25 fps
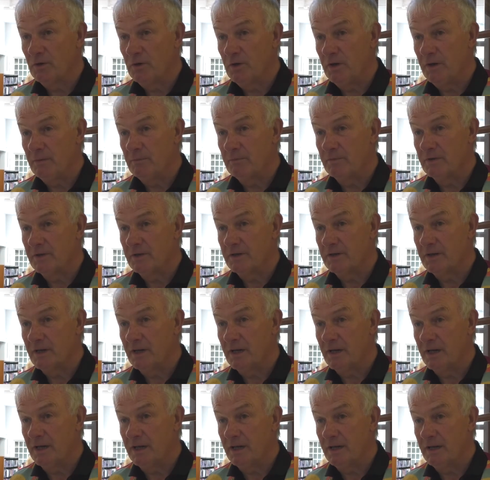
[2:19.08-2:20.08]
poem that
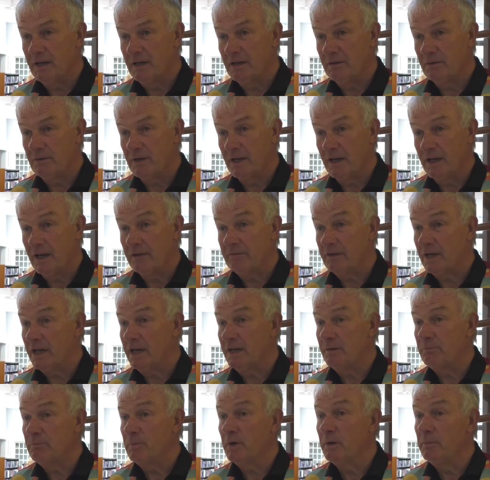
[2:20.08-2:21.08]
I ever
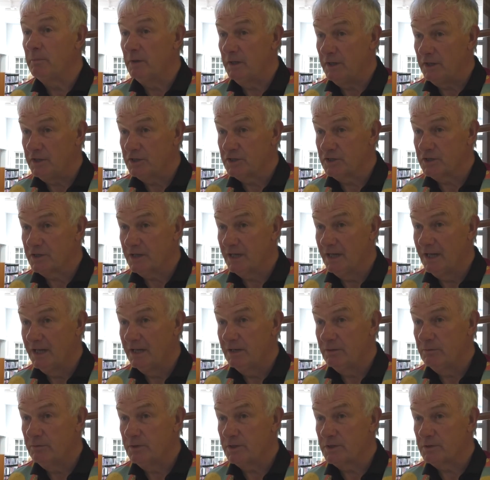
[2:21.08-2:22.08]
had published,
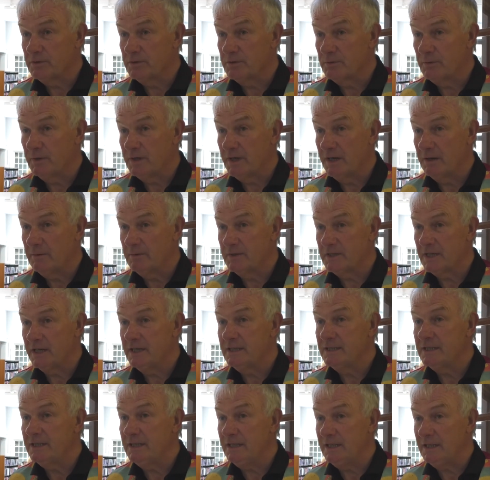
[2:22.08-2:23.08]
which was when I was
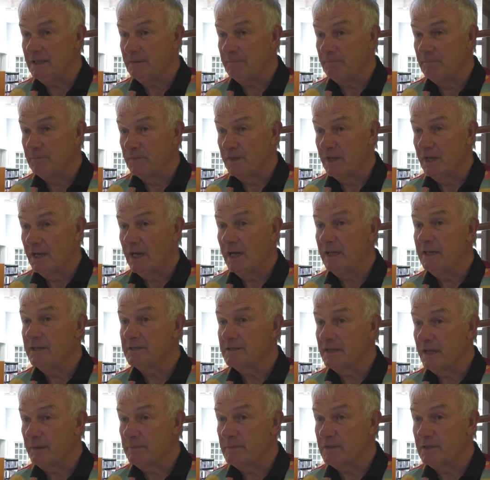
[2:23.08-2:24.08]
18, and
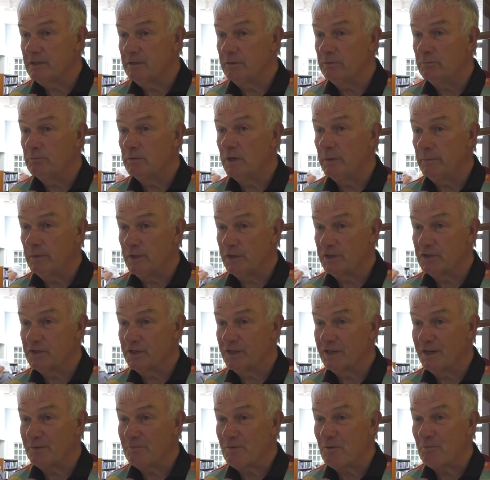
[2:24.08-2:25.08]
it's absolute rubbish
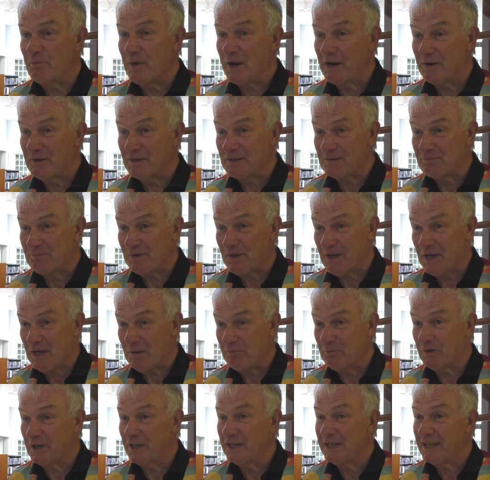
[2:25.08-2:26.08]
and I'm embarrassed by
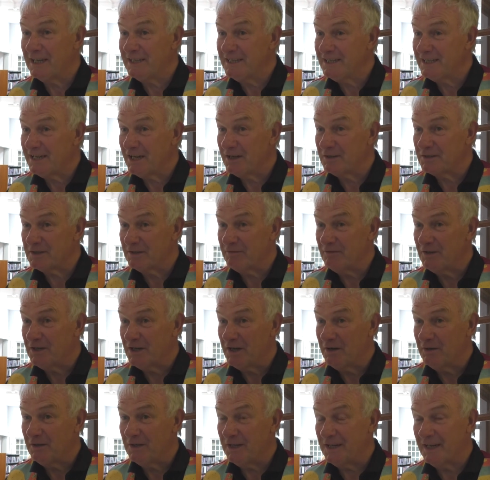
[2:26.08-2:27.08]
it, but I get it out every
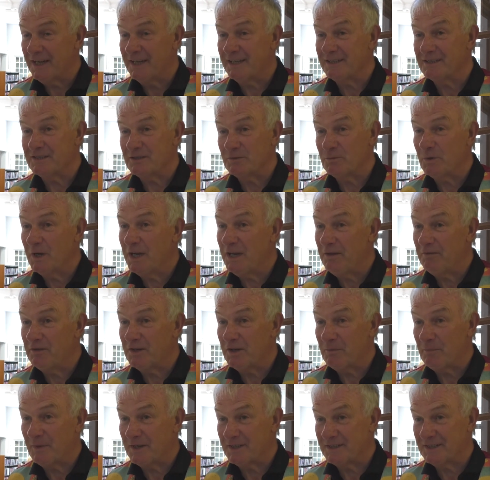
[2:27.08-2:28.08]
now and again to wave it
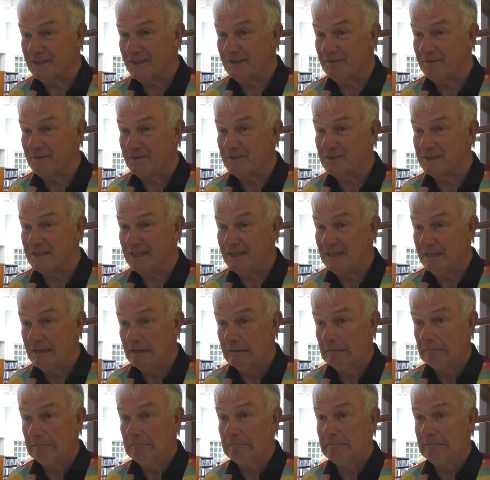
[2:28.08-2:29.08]
at myself and say,
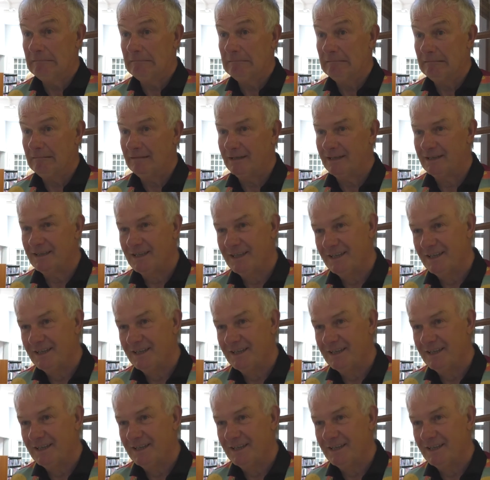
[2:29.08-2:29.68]
ooh.